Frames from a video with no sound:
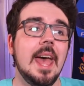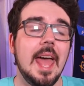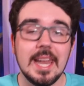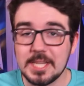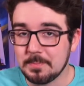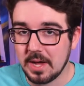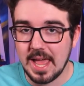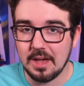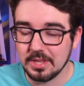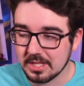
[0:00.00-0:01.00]
and he spun
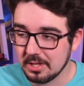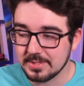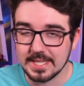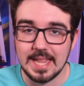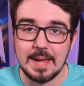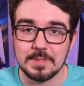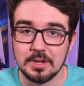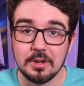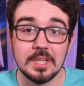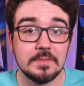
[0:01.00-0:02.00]
out in the closing laps
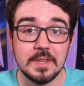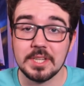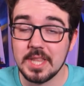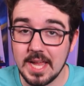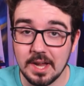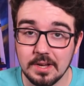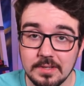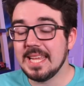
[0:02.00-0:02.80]
and hurt his finish there.